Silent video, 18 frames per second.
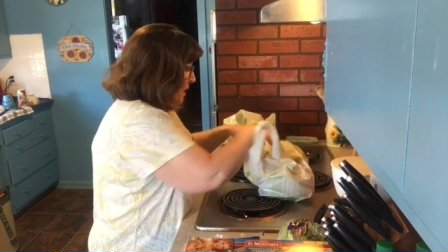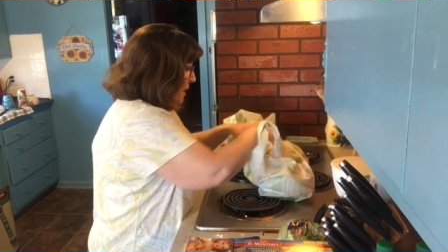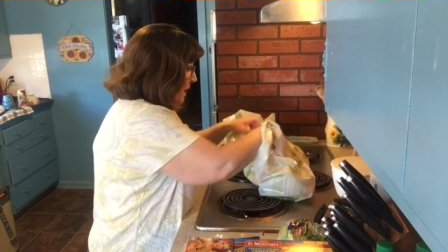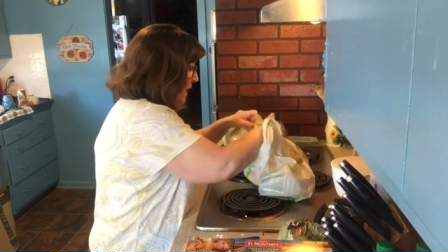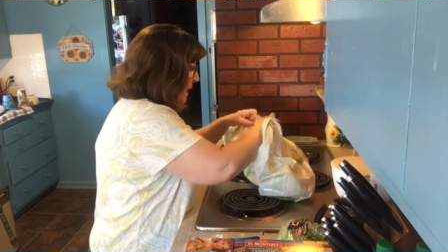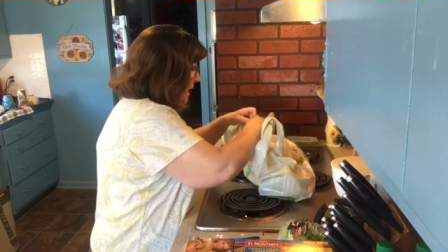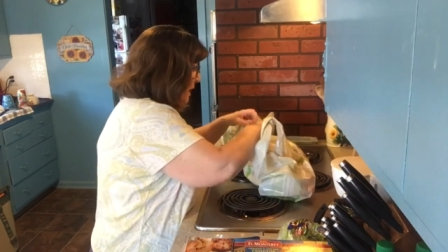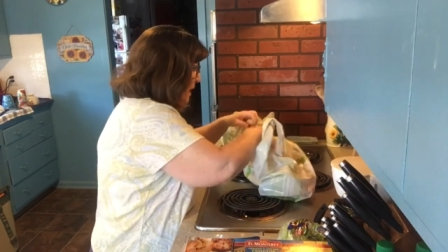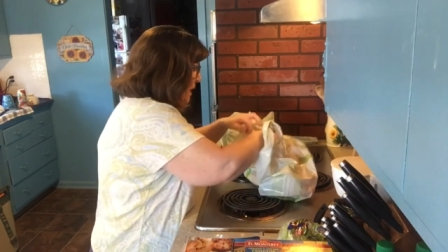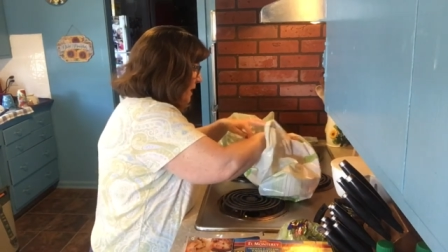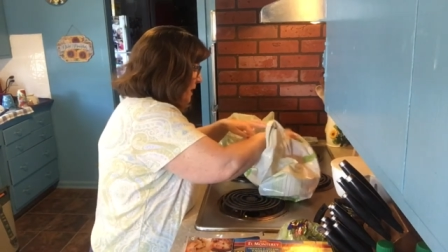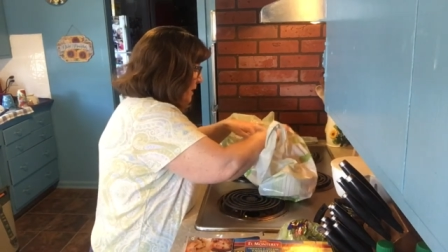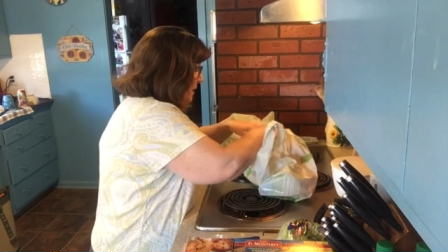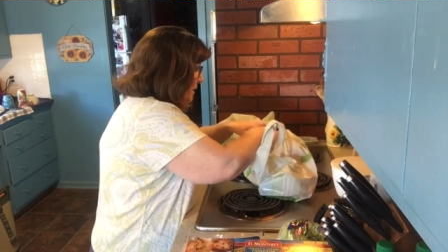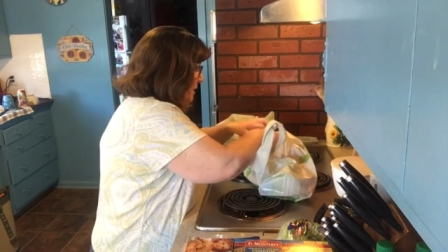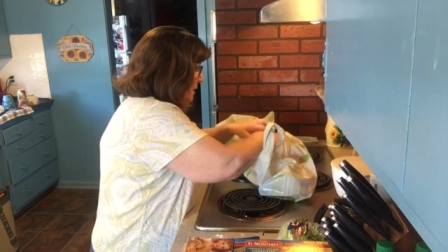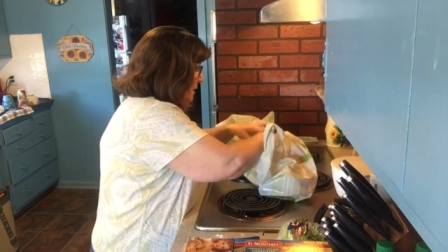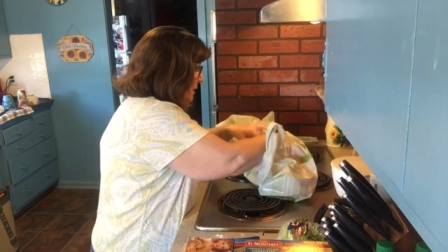
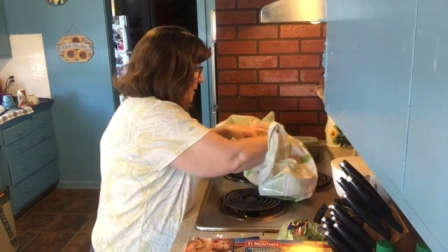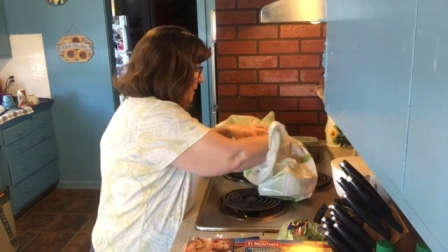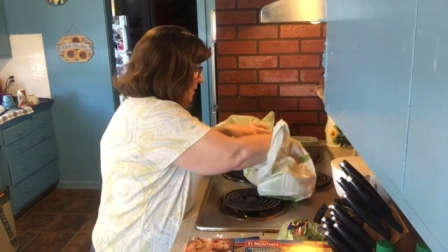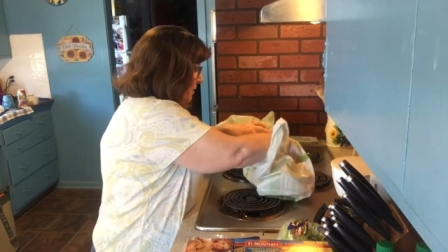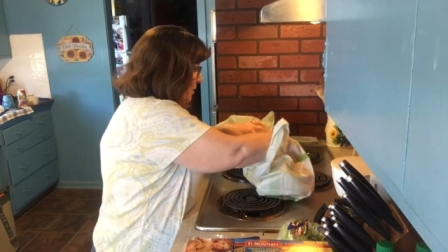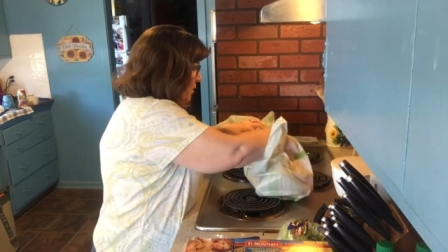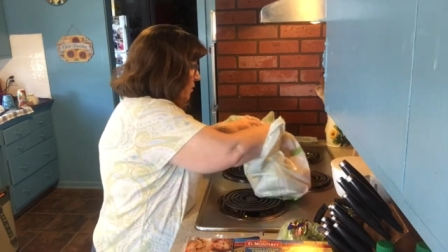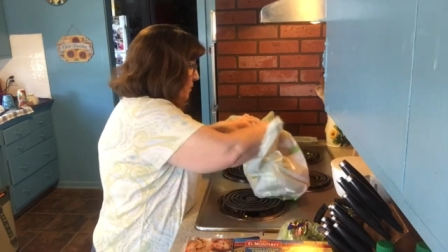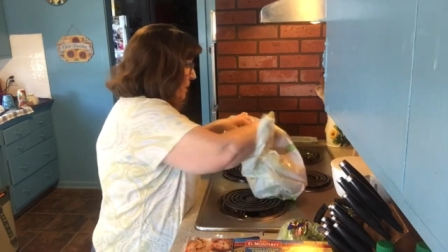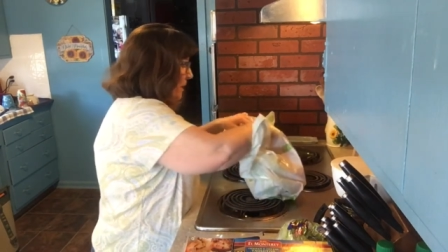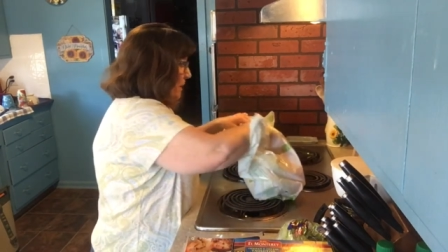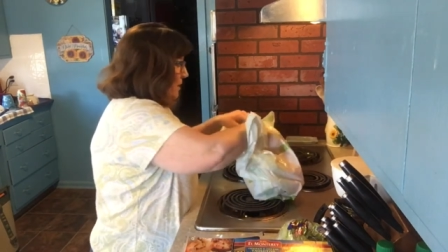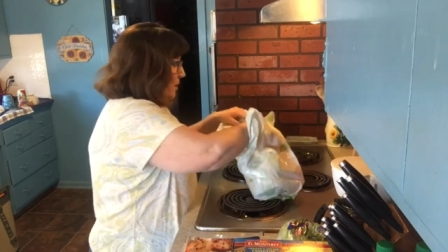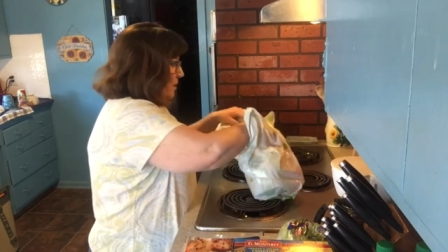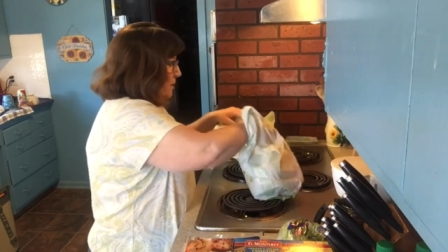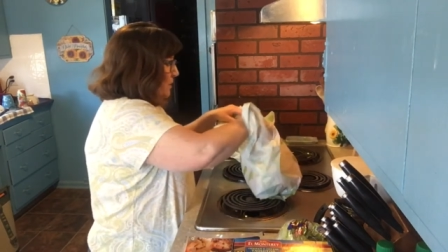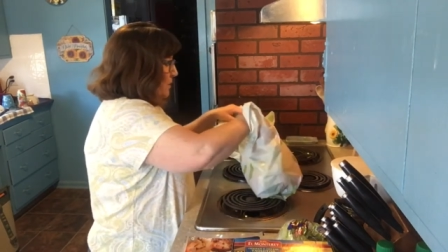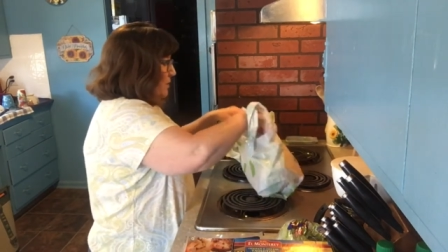And, oh my
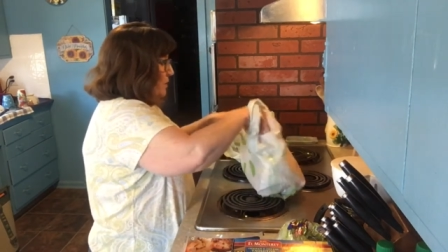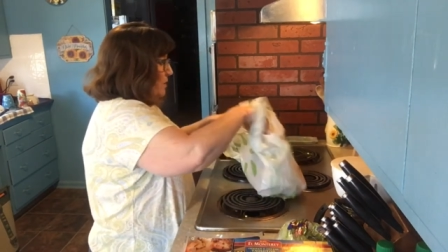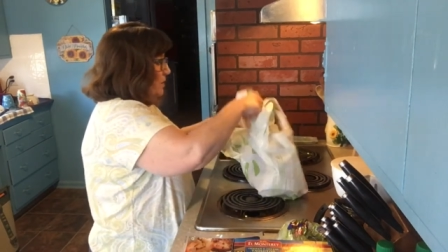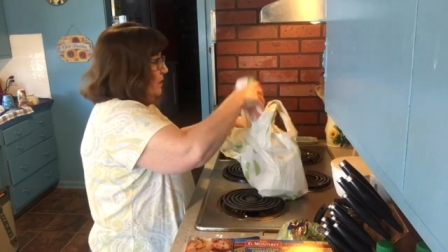god.